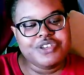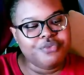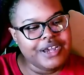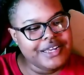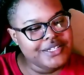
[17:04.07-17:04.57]

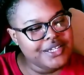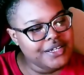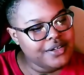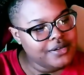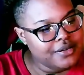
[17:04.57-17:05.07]

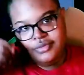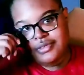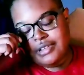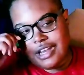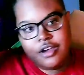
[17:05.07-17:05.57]
ranting.
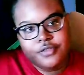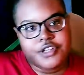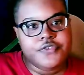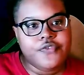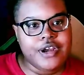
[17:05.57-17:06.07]
Now
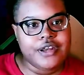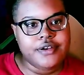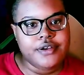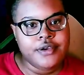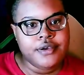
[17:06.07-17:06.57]
this
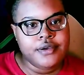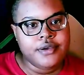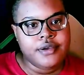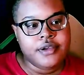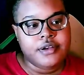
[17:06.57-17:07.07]
friend
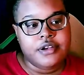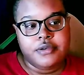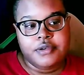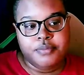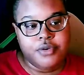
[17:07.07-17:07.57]

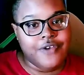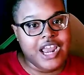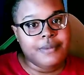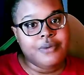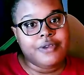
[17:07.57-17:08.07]

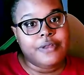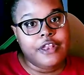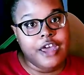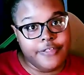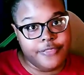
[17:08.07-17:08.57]
provided me with
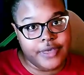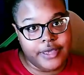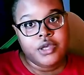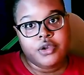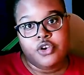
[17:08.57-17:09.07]

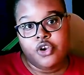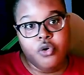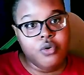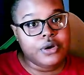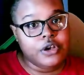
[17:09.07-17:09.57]
nothing.
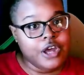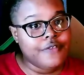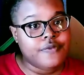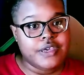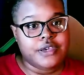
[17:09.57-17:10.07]

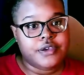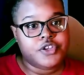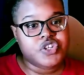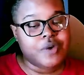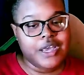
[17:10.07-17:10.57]
Nothing.
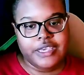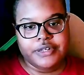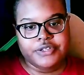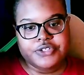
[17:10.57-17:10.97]
So I can